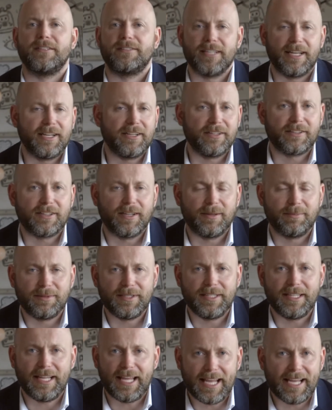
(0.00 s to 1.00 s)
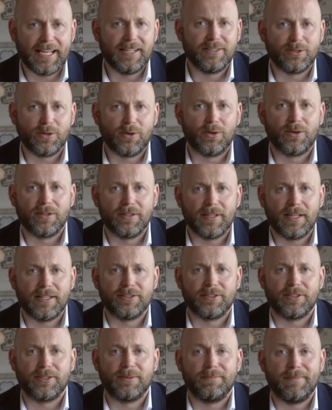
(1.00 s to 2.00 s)
title company and or
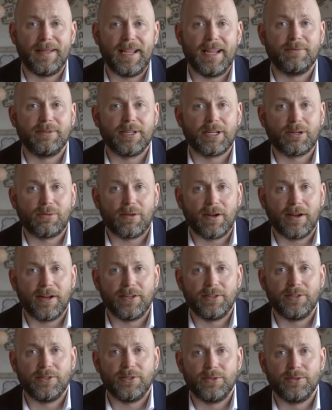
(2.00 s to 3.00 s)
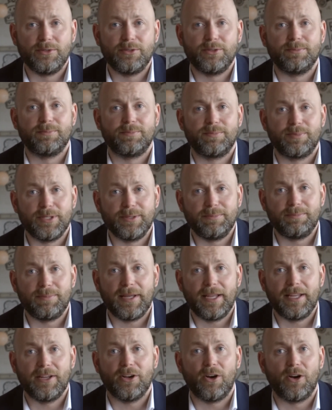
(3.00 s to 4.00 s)
lender may require you to
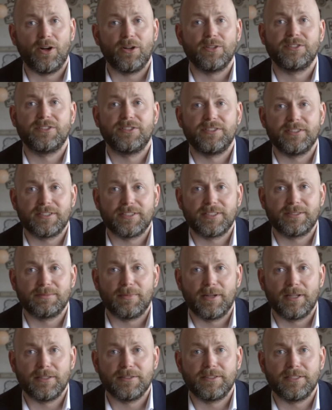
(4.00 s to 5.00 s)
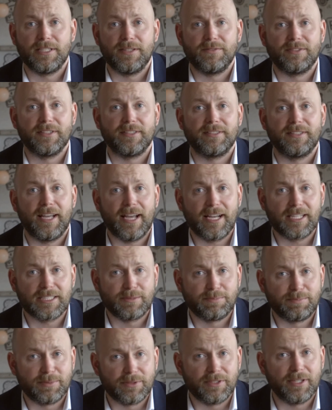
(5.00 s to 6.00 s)
prepay all 6 months if the
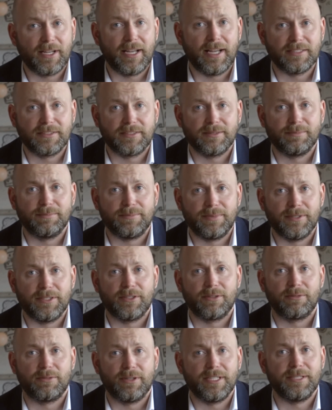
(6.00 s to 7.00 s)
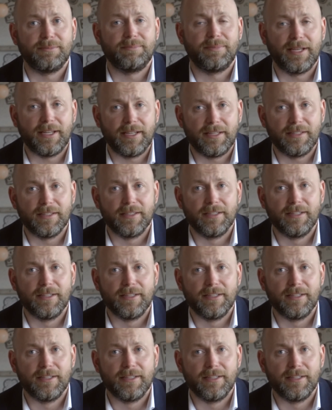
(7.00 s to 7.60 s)
tax bill hasn't been already paid.